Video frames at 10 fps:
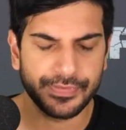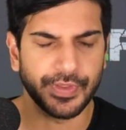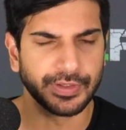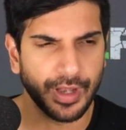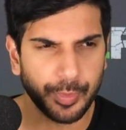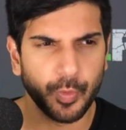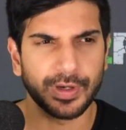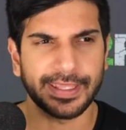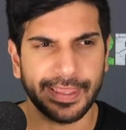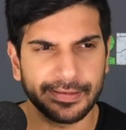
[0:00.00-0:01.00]
The number
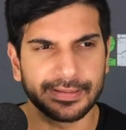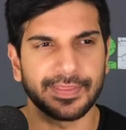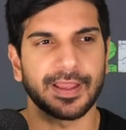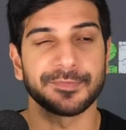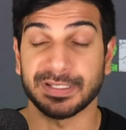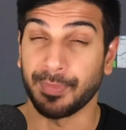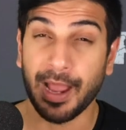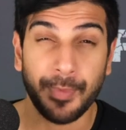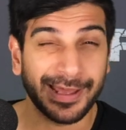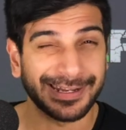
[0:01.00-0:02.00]
one candidate that comes to
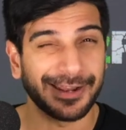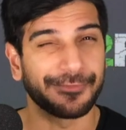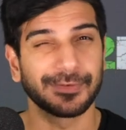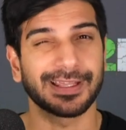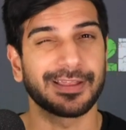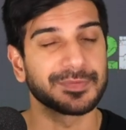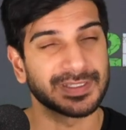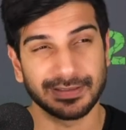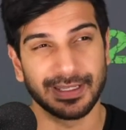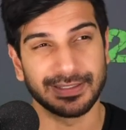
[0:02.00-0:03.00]
my mind, and I feel like
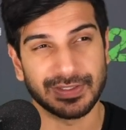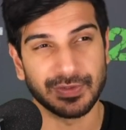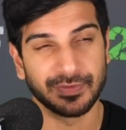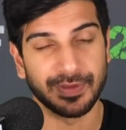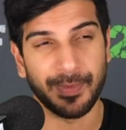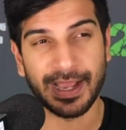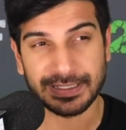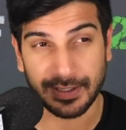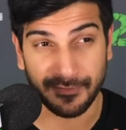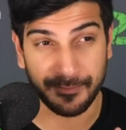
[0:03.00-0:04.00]
comes into the
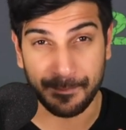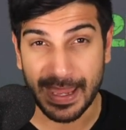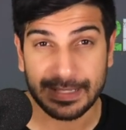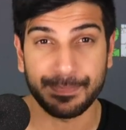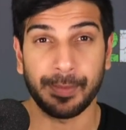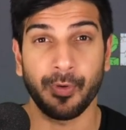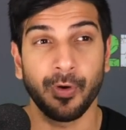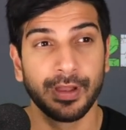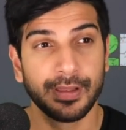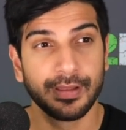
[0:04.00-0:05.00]
minds of many people,